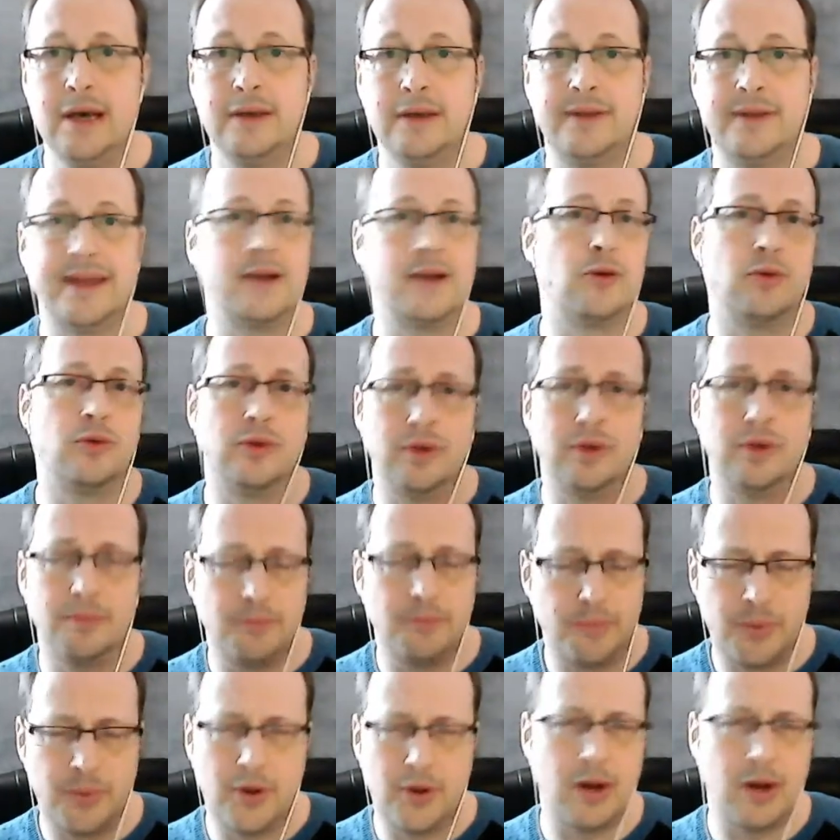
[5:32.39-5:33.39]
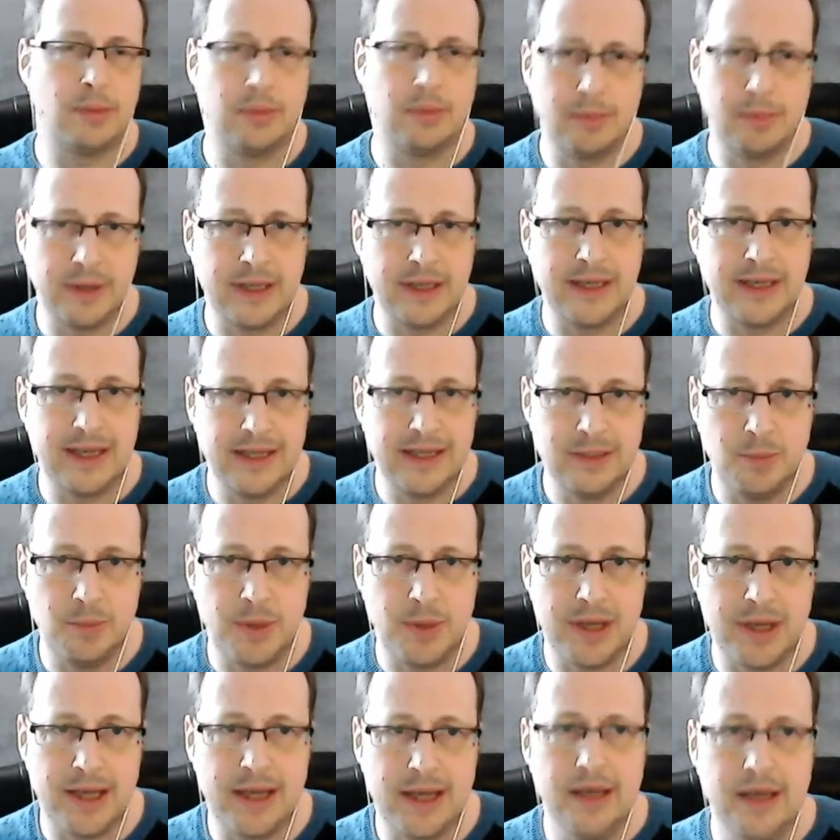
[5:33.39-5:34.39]
They don't probably need to
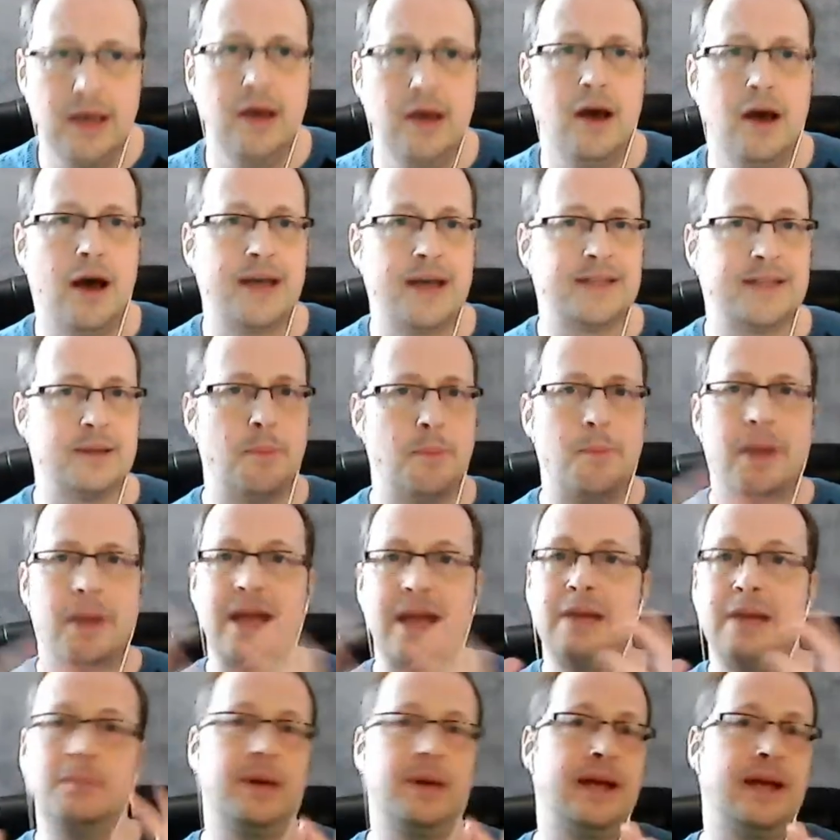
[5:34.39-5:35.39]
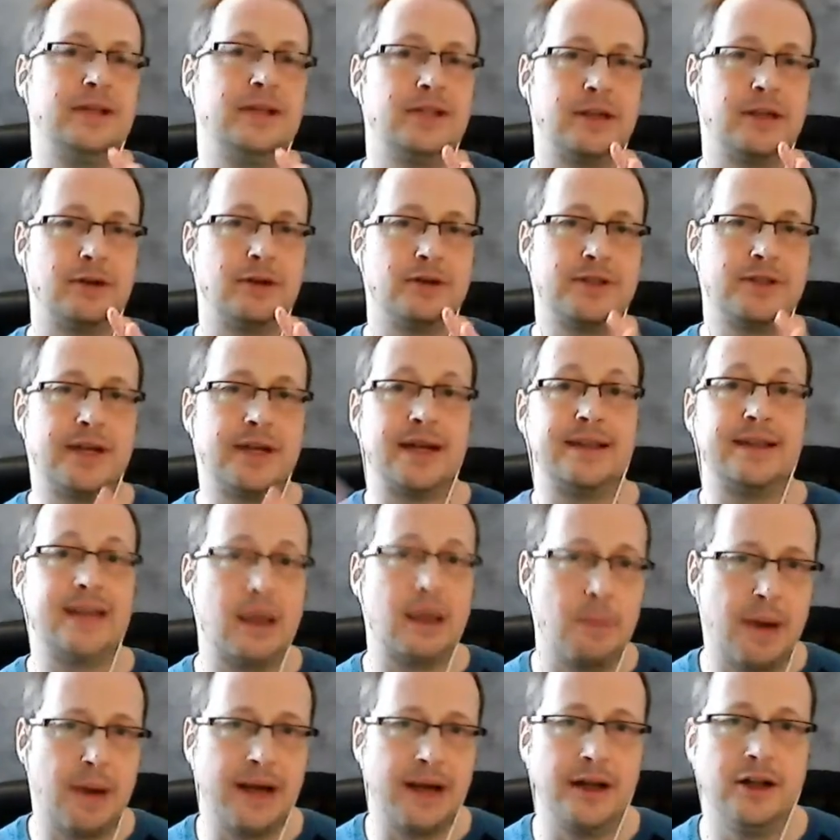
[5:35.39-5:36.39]
be as a main page on your site.
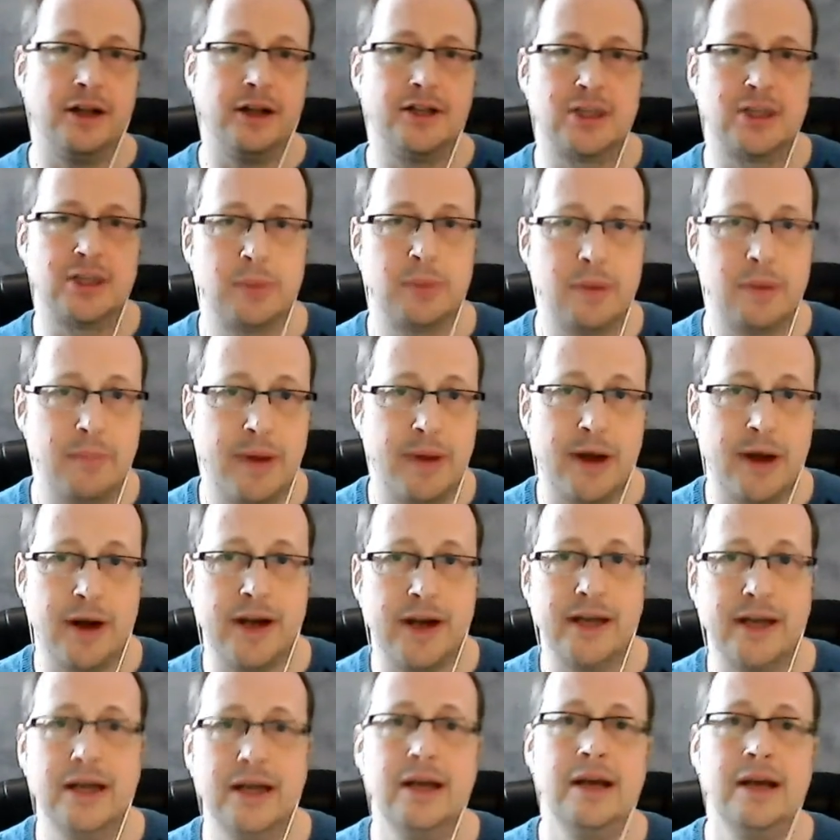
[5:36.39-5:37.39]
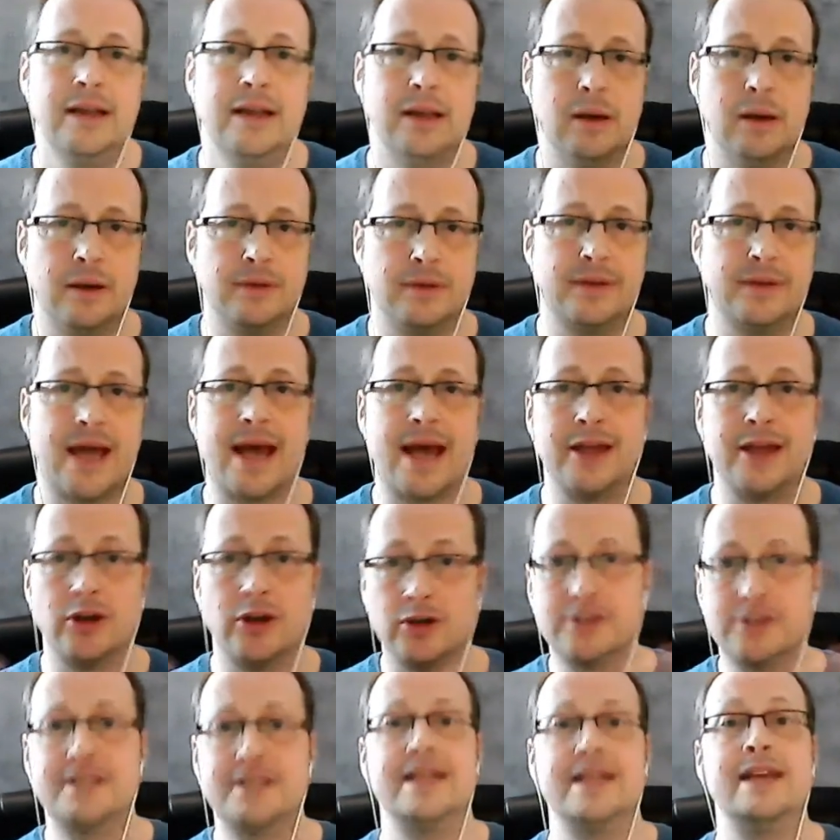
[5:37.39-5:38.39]
They might also be buried that
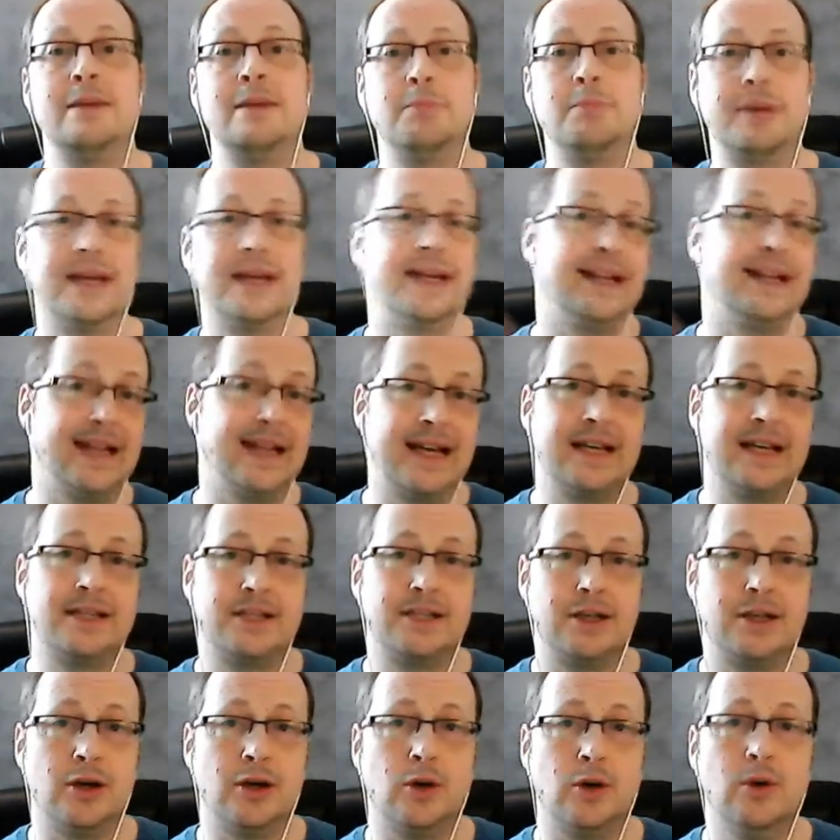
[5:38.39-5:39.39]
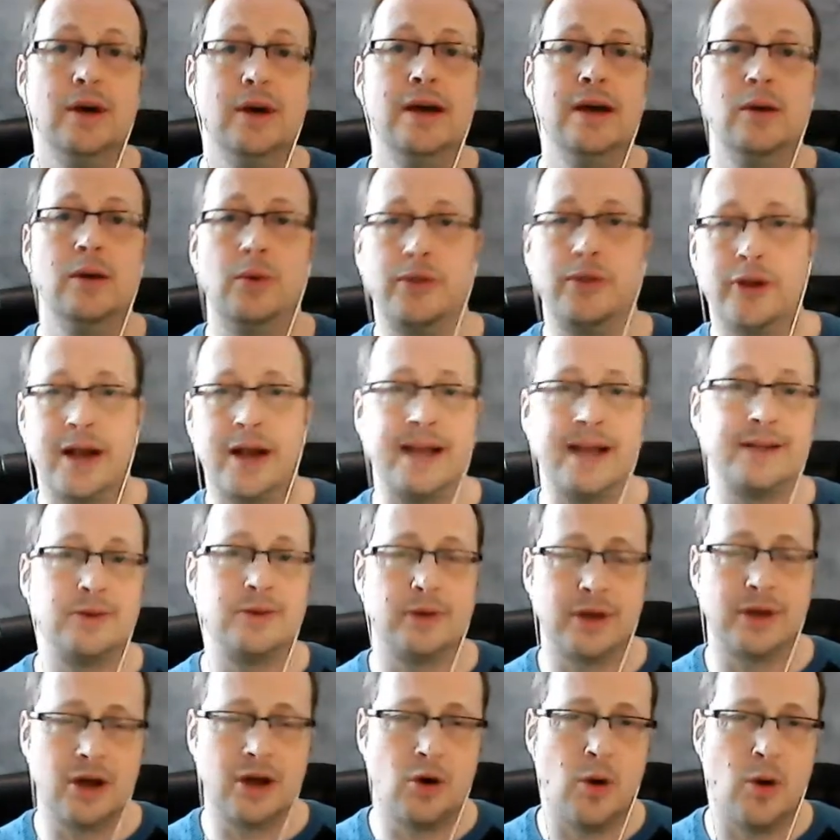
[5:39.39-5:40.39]
your team can link to when they're
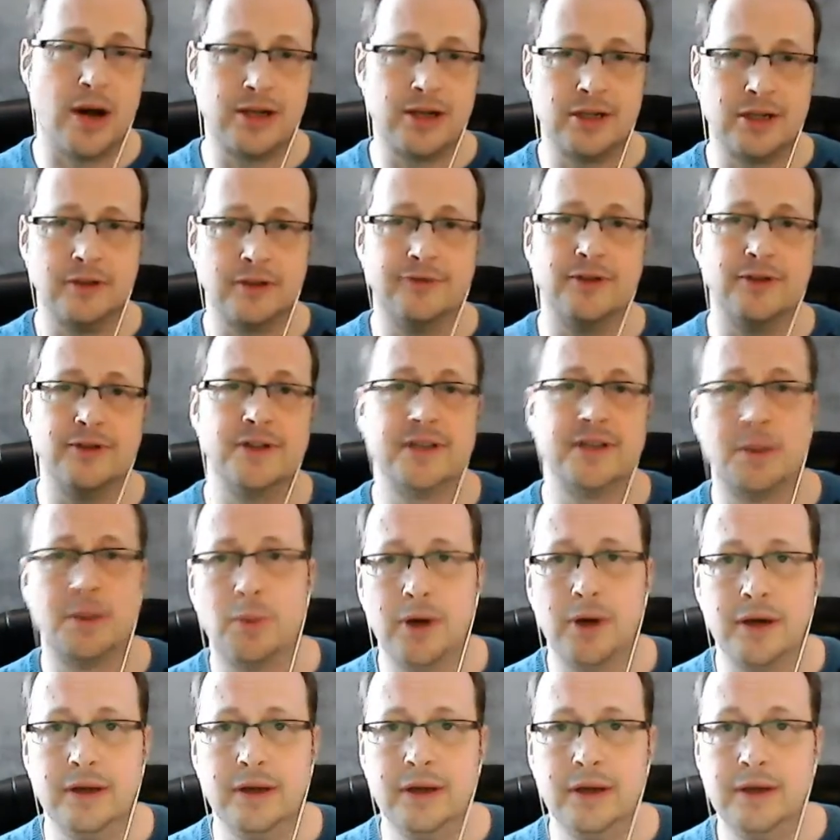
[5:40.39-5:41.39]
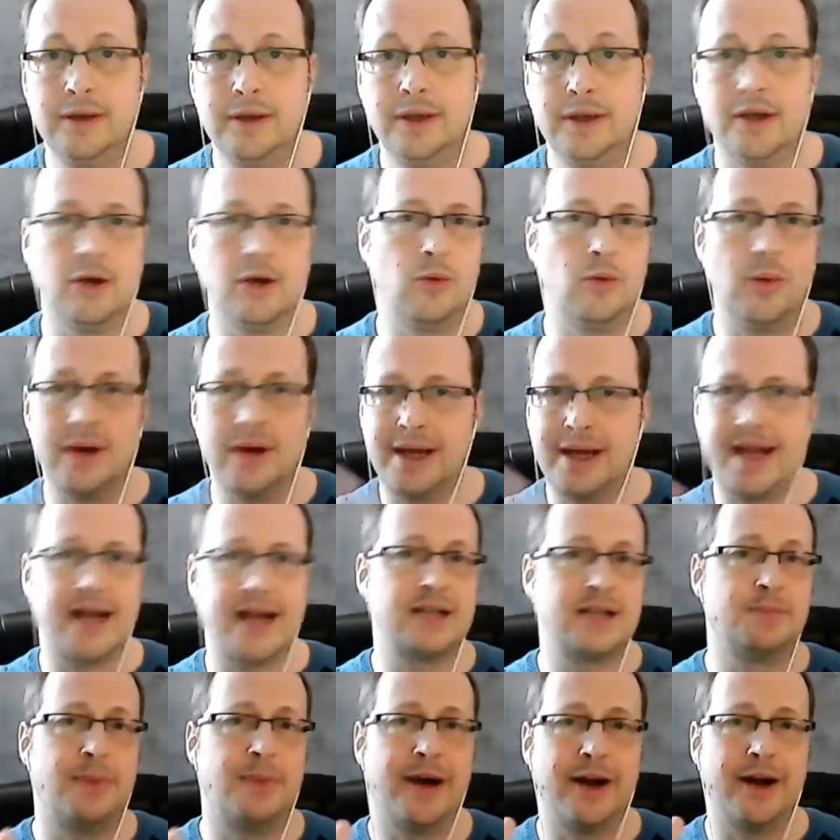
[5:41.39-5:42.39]
answering a question for someone, when a
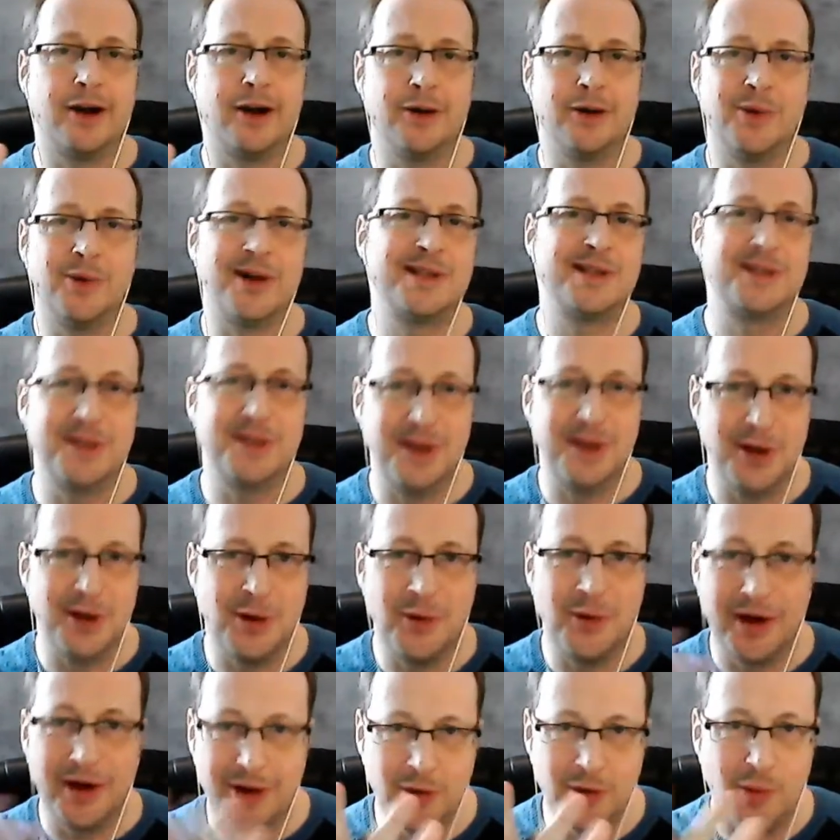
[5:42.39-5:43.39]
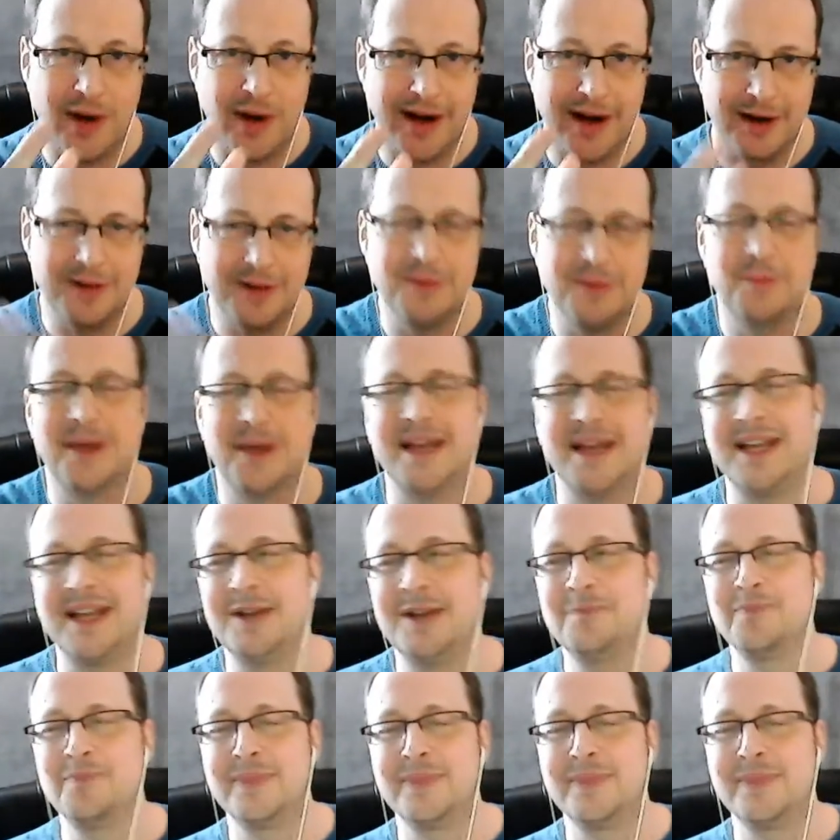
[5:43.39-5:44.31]
cash buyer wants to know where to wire the money.